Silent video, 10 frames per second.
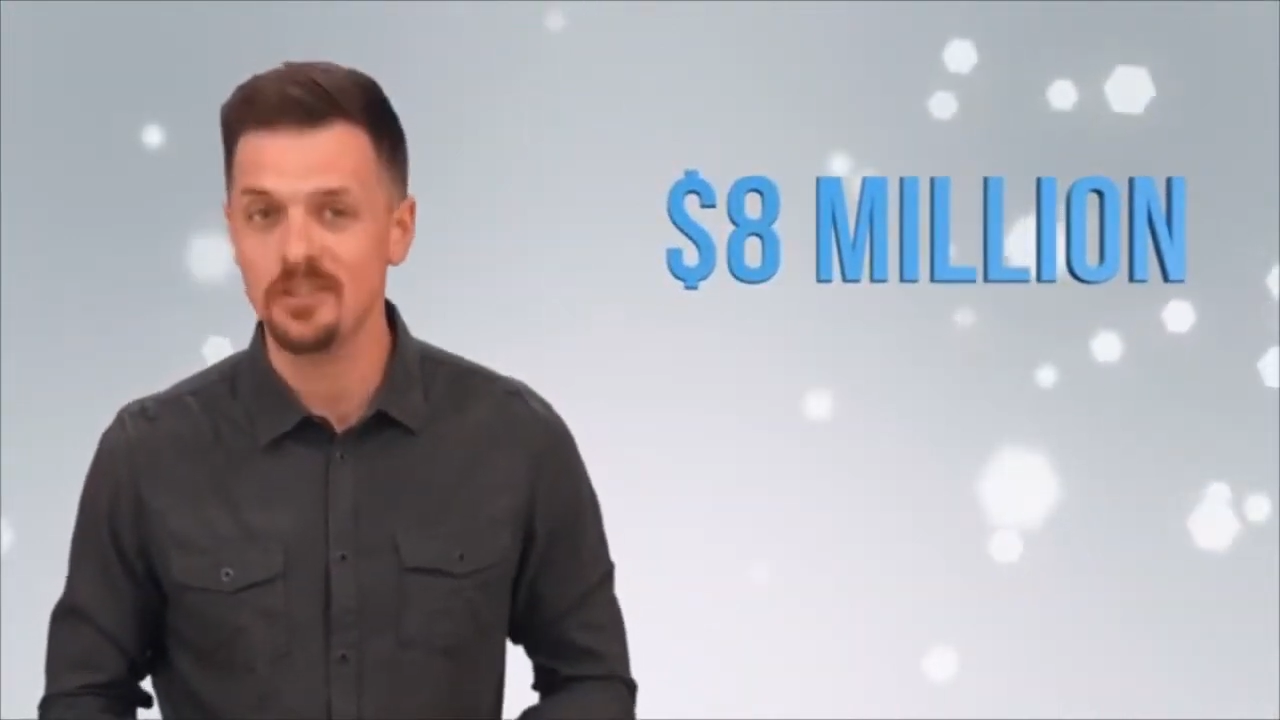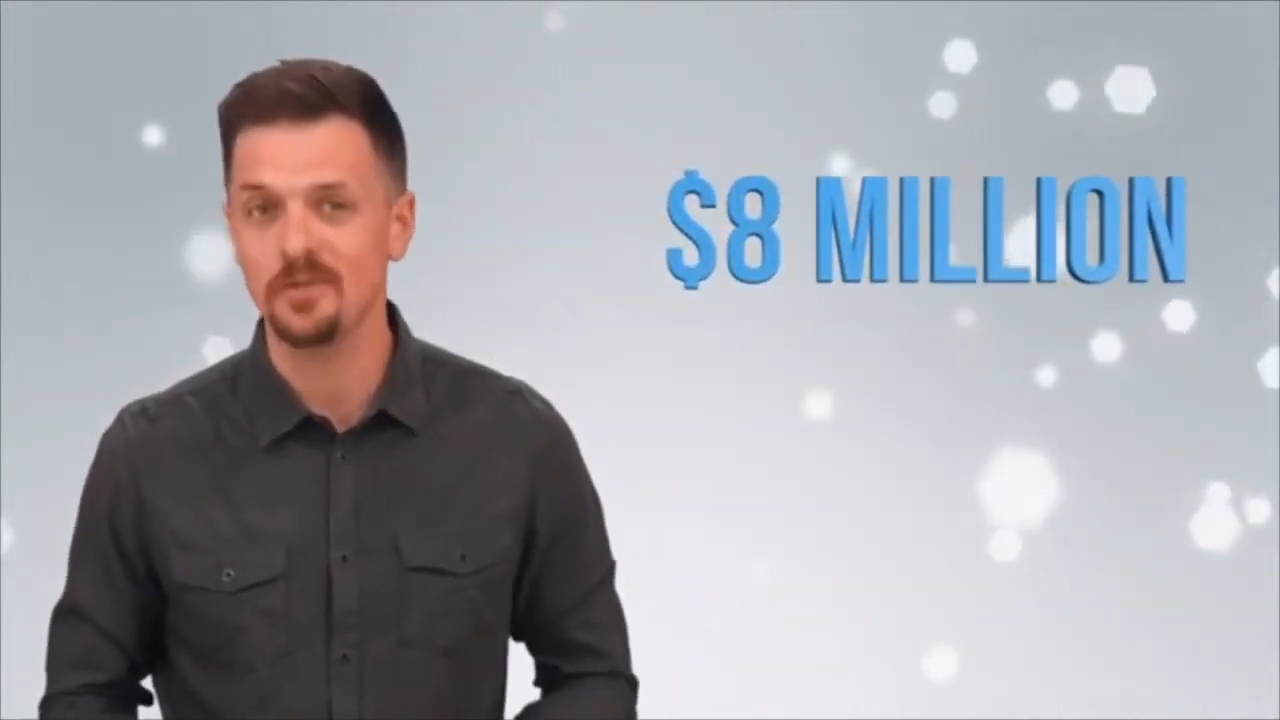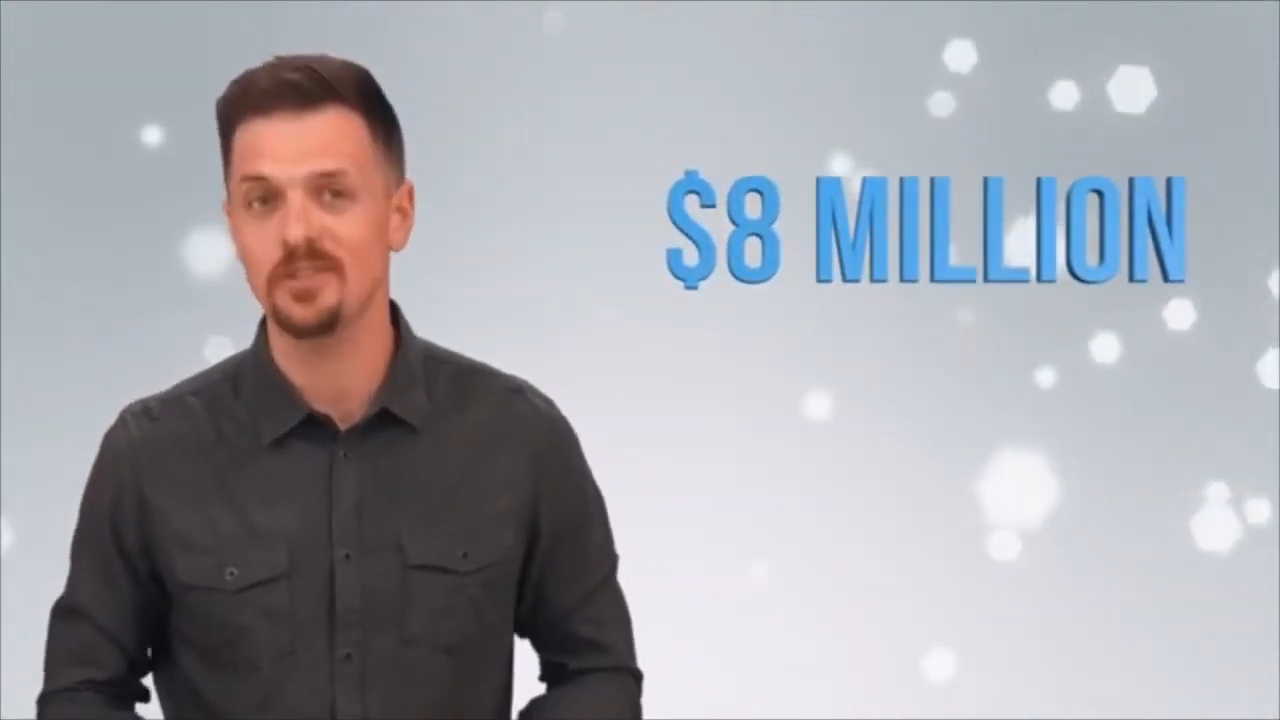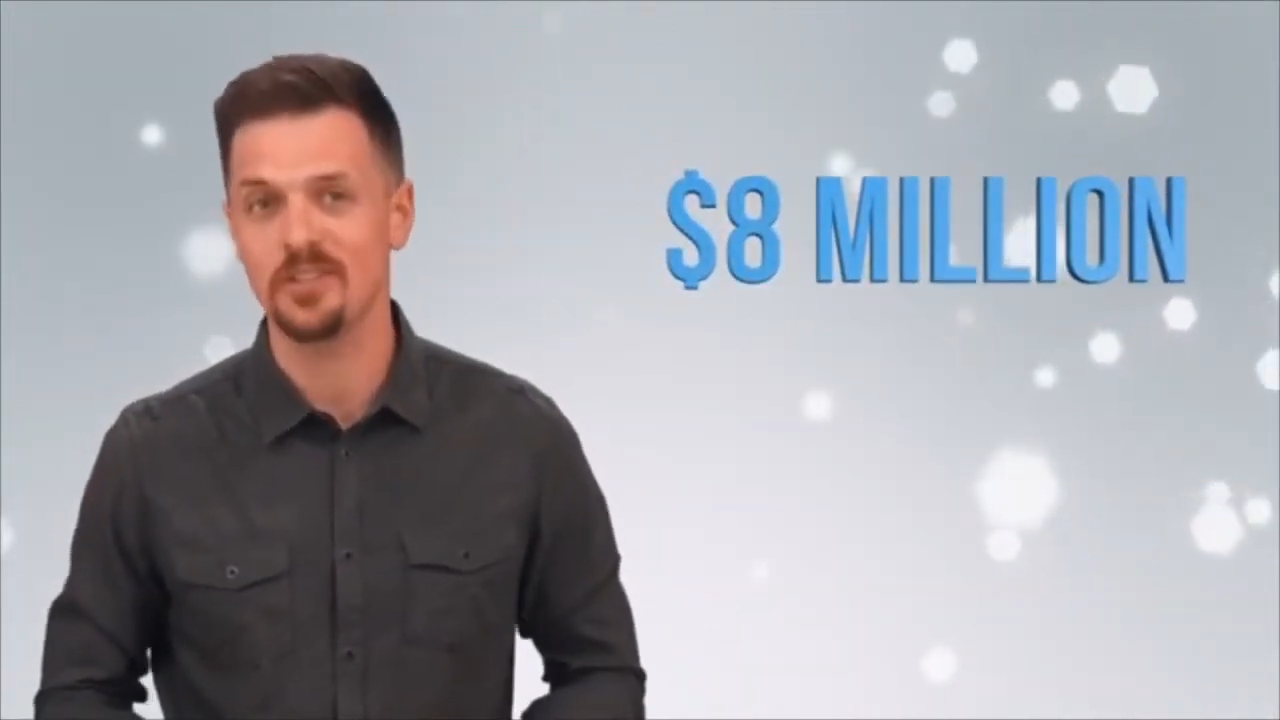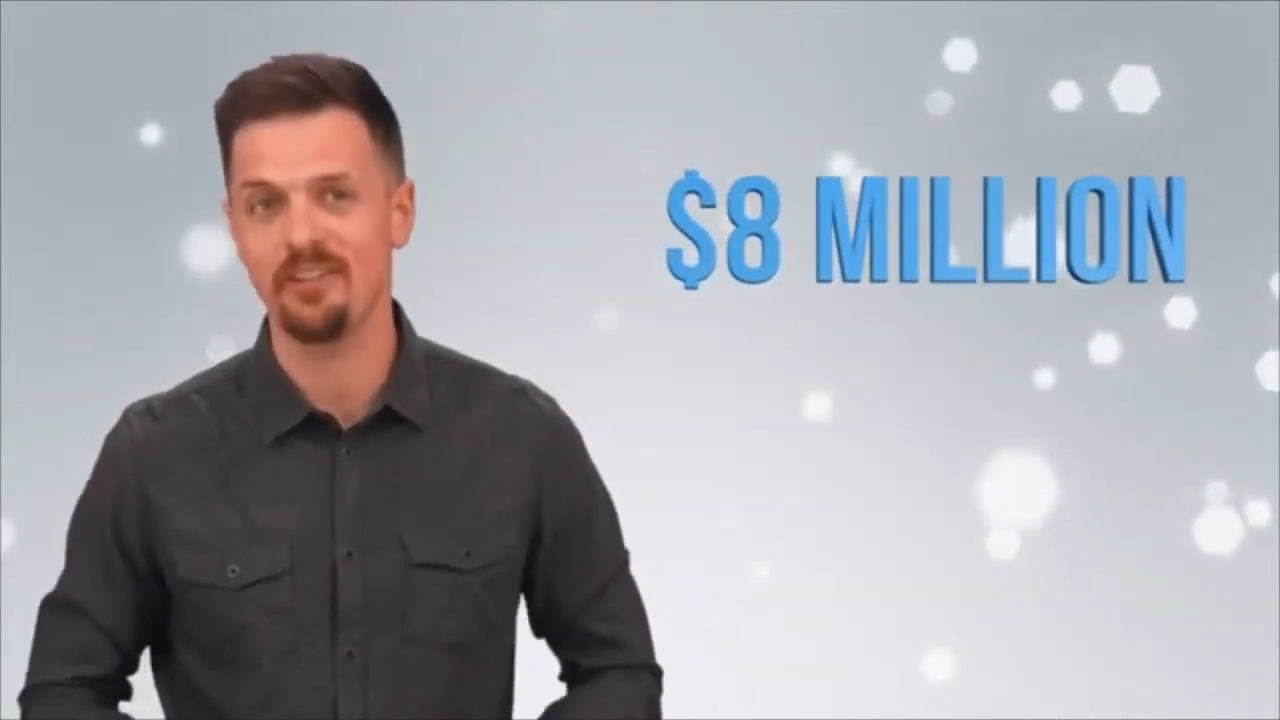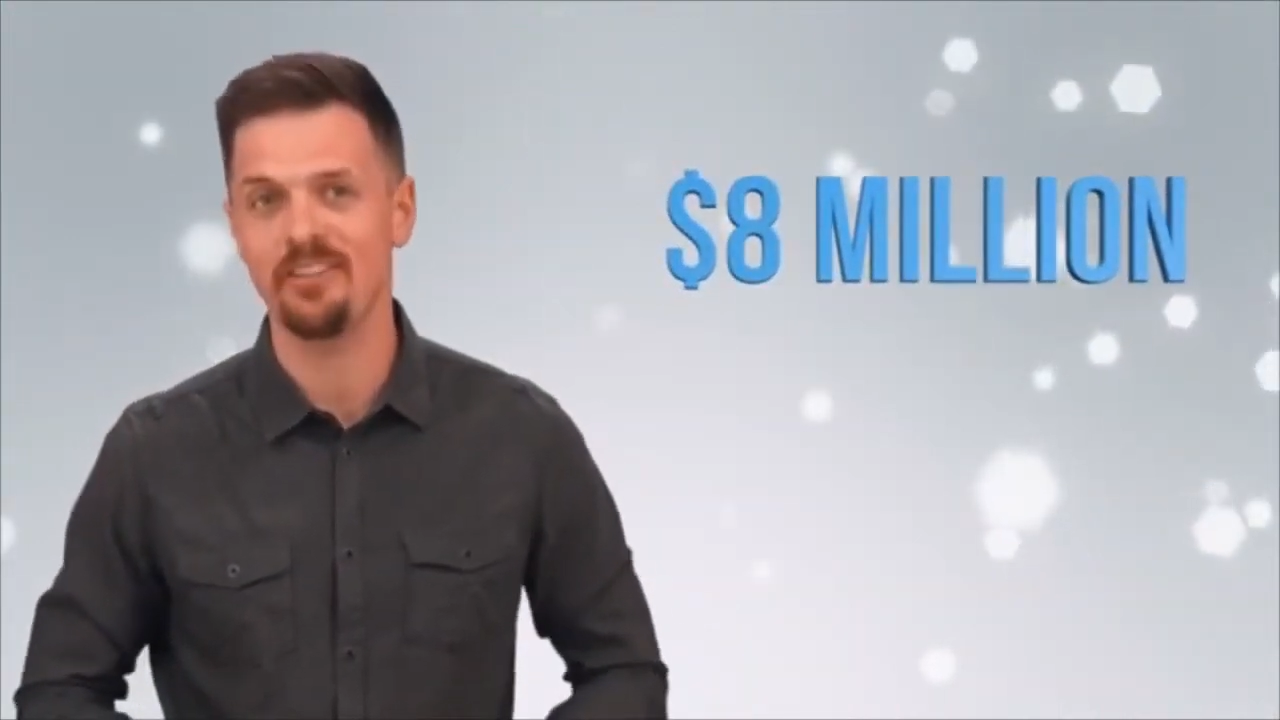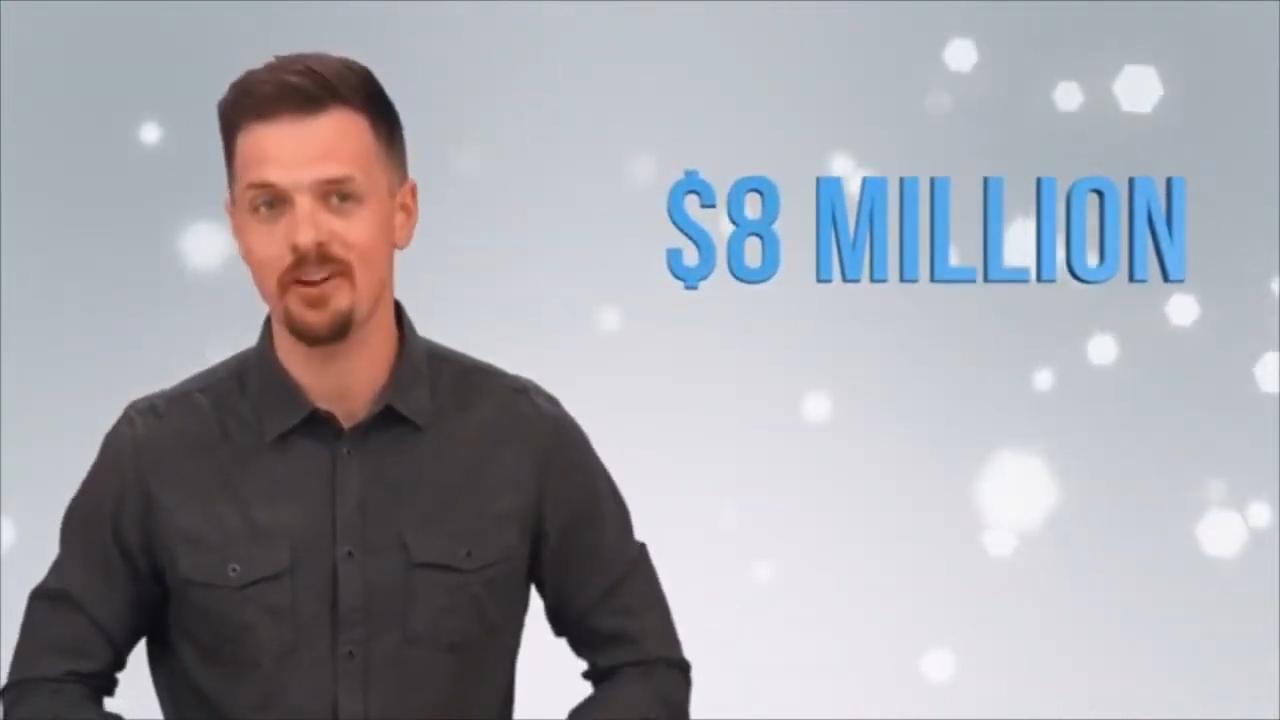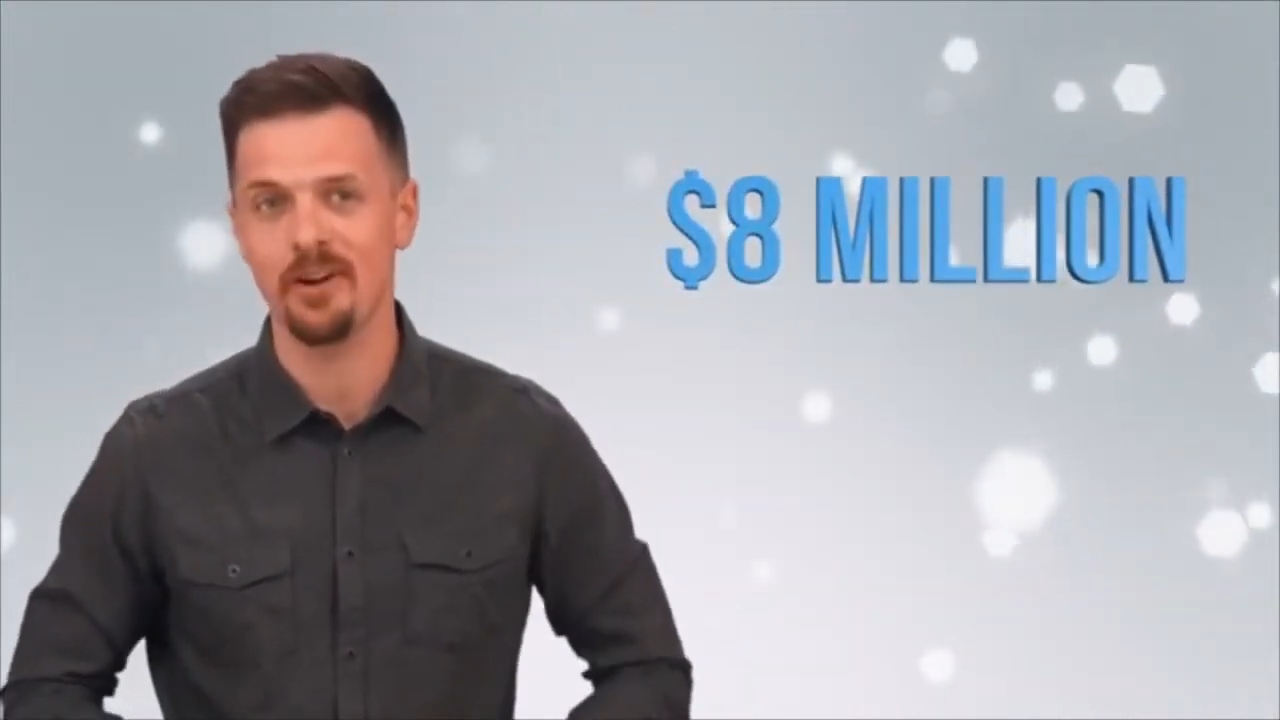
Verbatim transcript: for sharing their